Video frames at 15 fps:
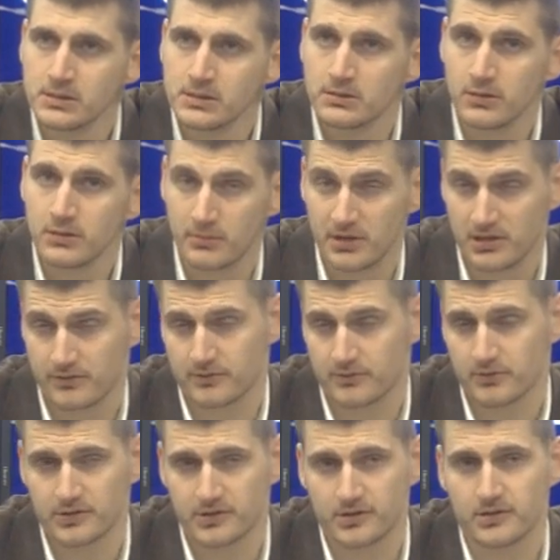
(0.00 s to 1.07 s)
I mean, of
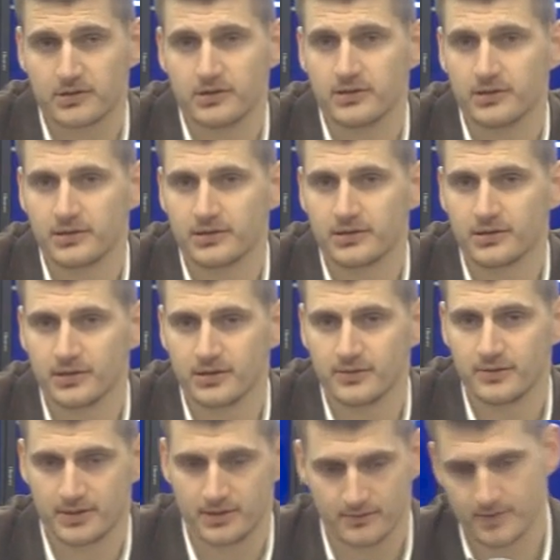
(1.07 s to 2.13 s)
course, it's good
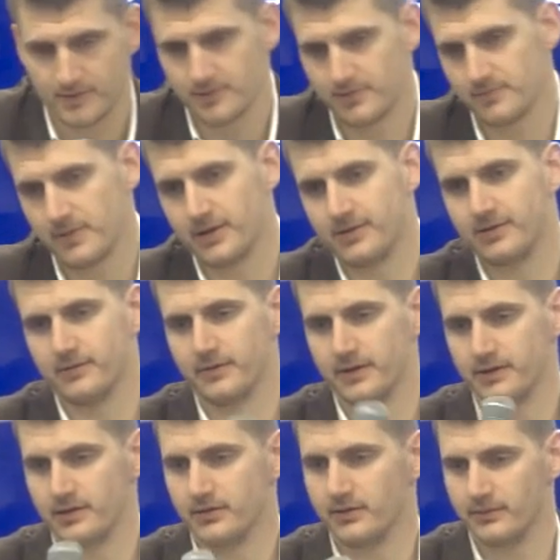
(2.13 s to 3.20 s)
when
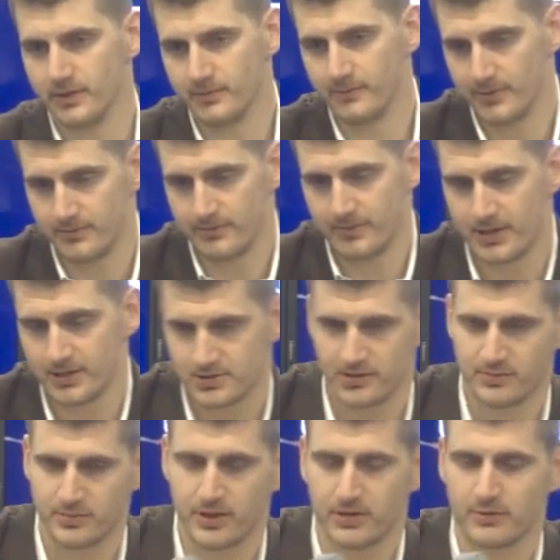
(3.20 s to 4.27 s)
bench is
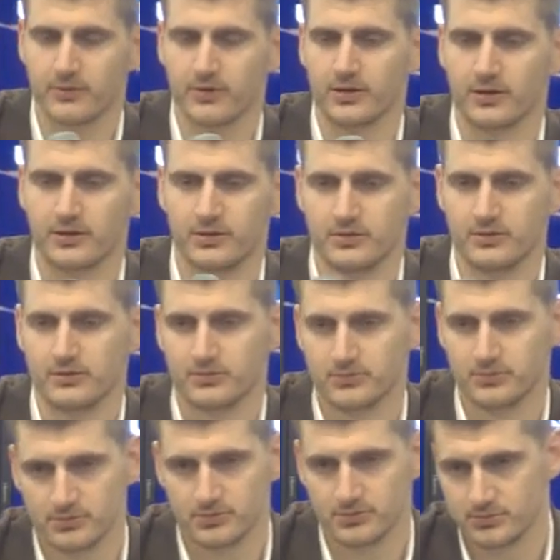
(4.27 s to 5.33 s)
playing really good, you
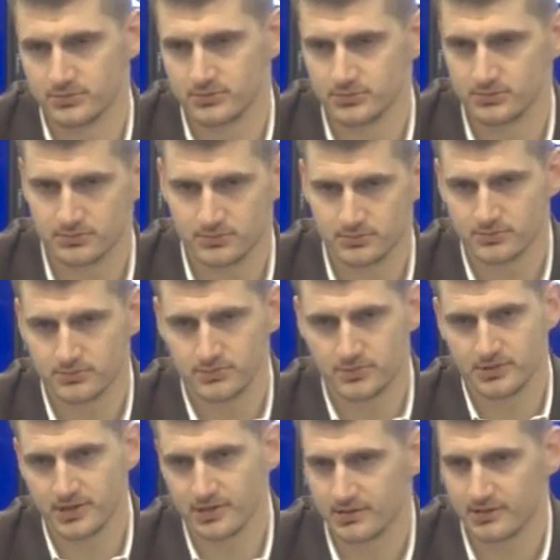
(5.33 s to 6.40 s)
know.
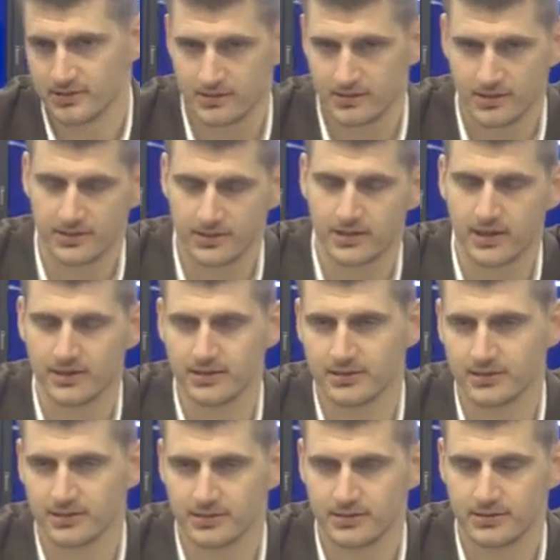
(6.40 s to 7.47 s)

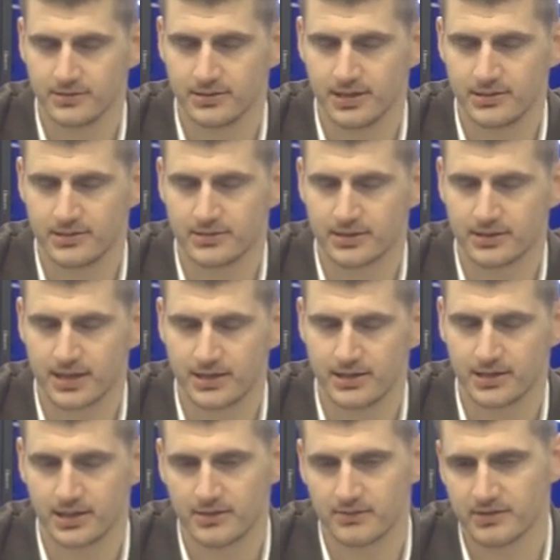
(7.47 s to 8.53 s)
That kind of
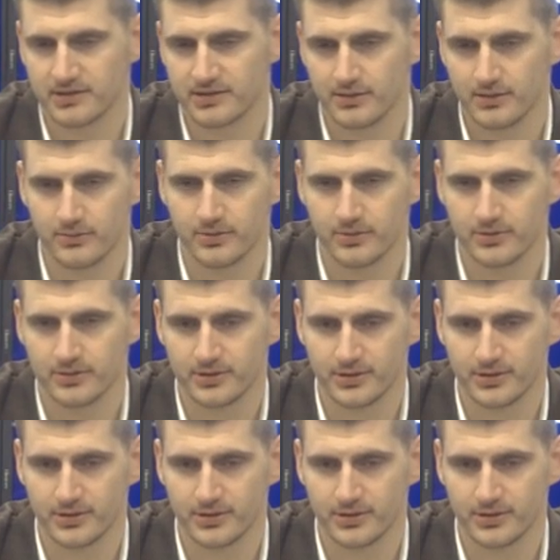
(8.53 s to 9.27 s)
give us a little bit,